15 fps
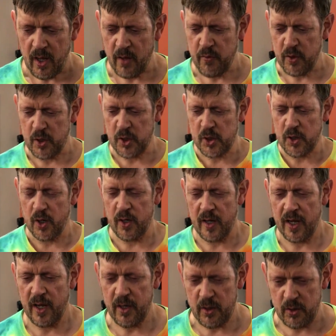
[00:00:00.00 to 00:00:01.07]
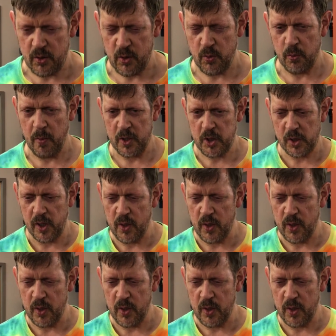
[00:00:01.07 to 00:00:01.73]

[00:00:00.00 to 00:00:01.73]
If you're just starting out, do much